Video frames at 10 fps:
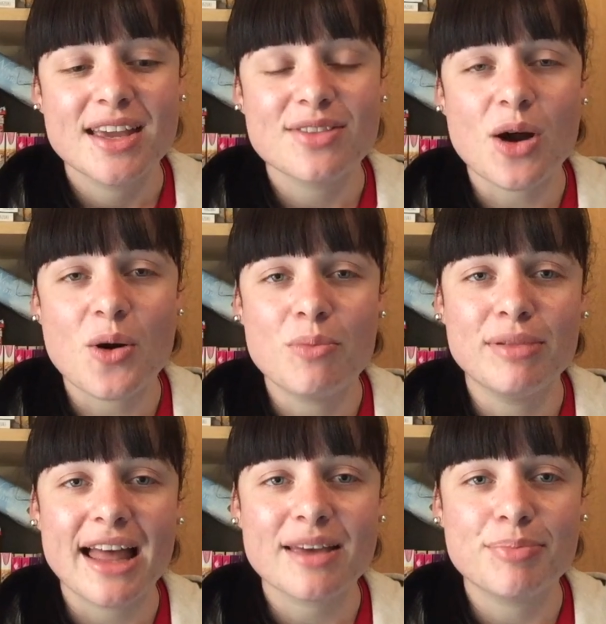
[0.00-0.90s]
the whole
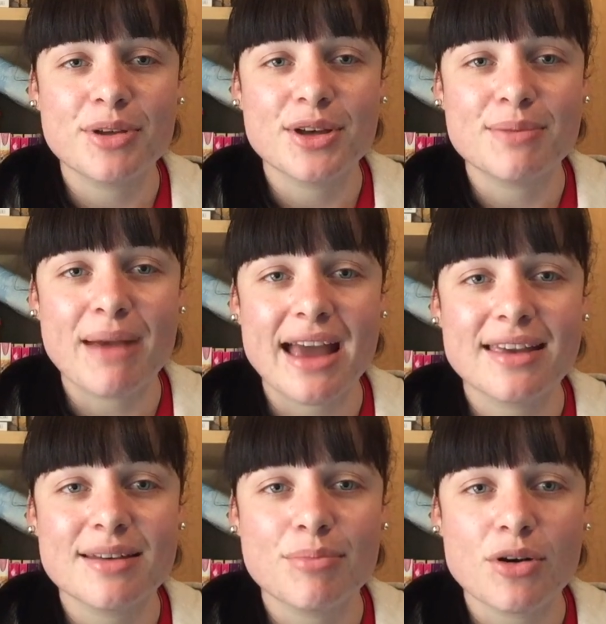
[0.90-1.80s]
Blackbird
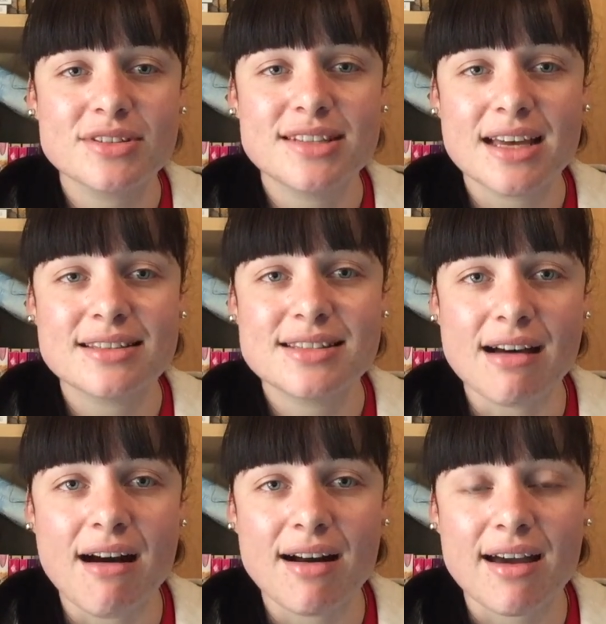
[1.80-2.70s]
manga box set
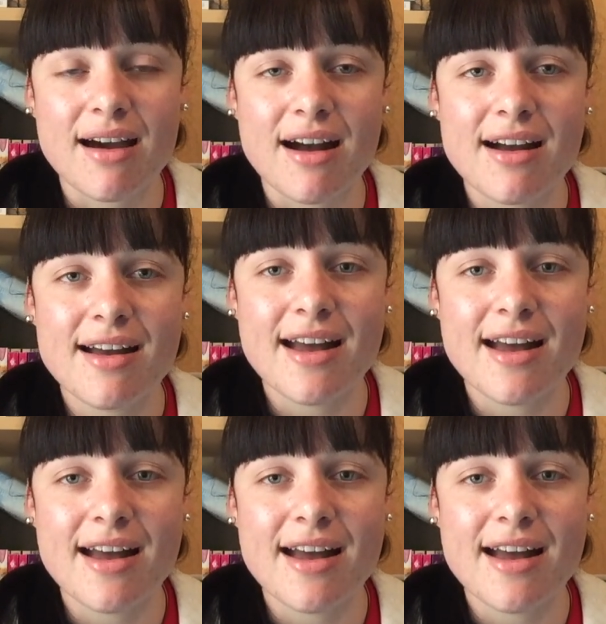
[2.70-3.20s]
saga,